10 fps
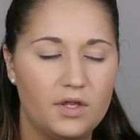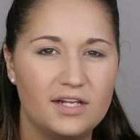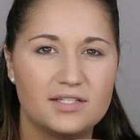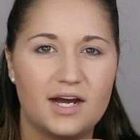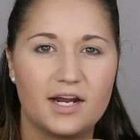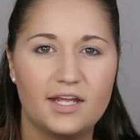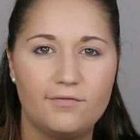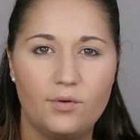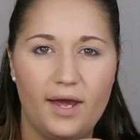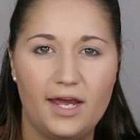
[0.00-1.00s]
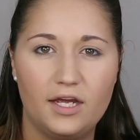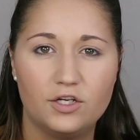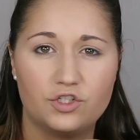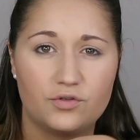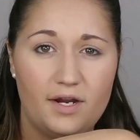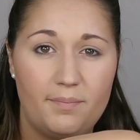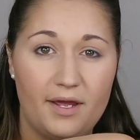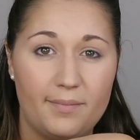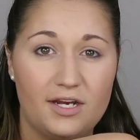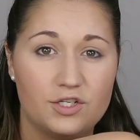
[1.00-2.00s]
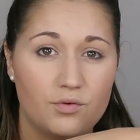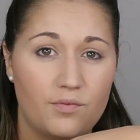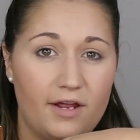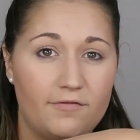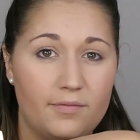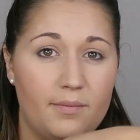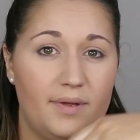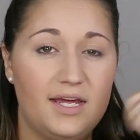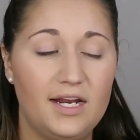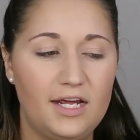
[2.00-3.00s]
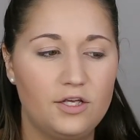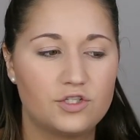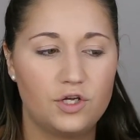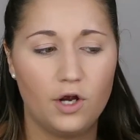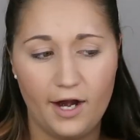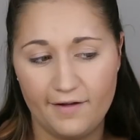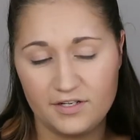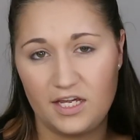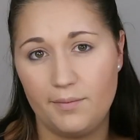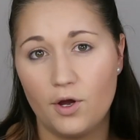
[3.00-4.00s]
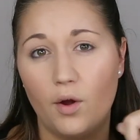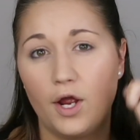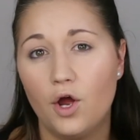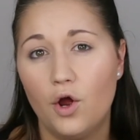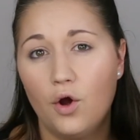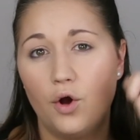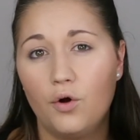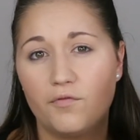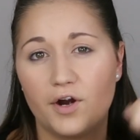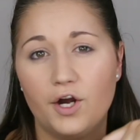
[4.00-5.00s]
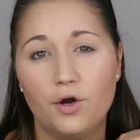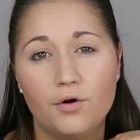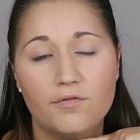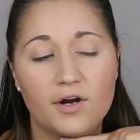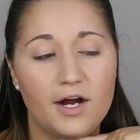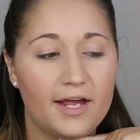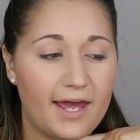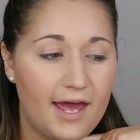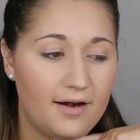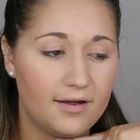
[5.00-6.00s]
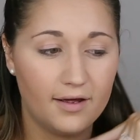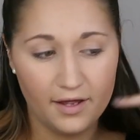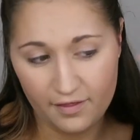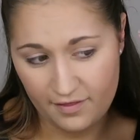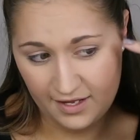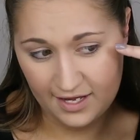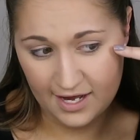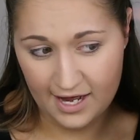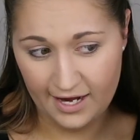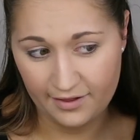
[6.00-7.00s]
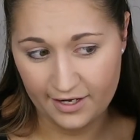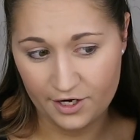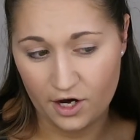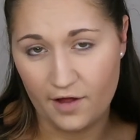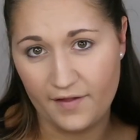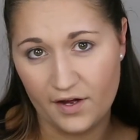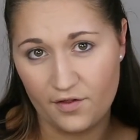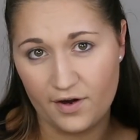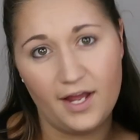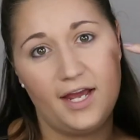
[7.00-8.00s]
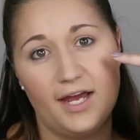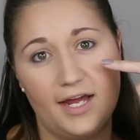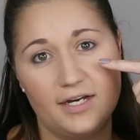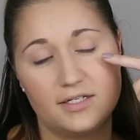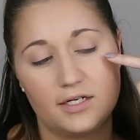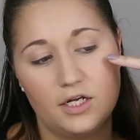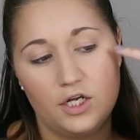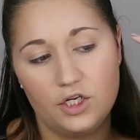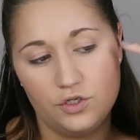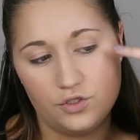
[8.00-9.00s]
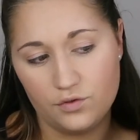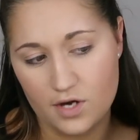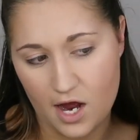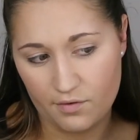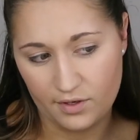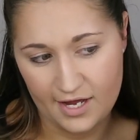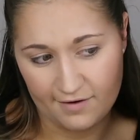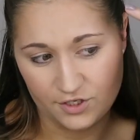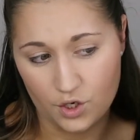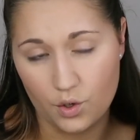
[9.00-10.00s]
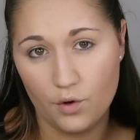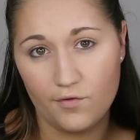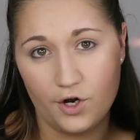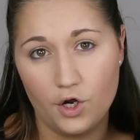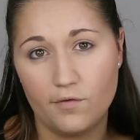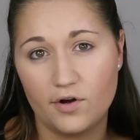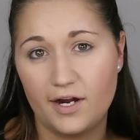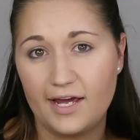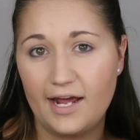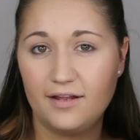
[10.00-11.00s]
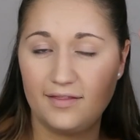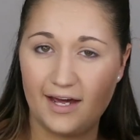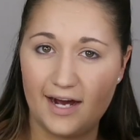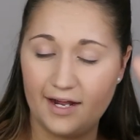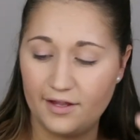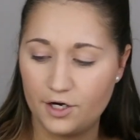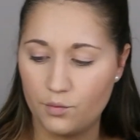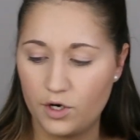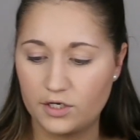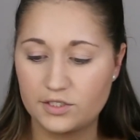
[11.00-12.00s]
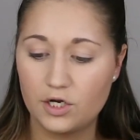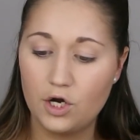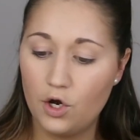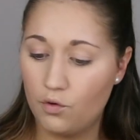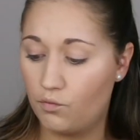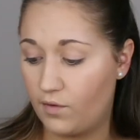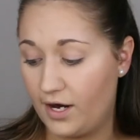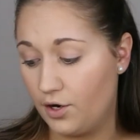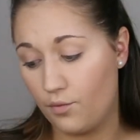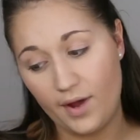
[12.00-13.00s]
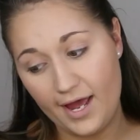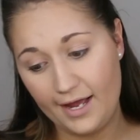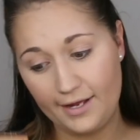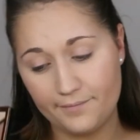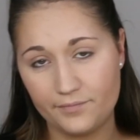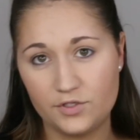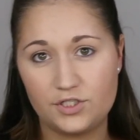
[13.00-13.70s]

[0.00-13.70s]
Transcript: It's not going to give you a straight pigment right from the beginning, so you're going to have to keep going over and over again. The highlighter on the other hand, you do not really have to go over and over again. The highlighter works right away.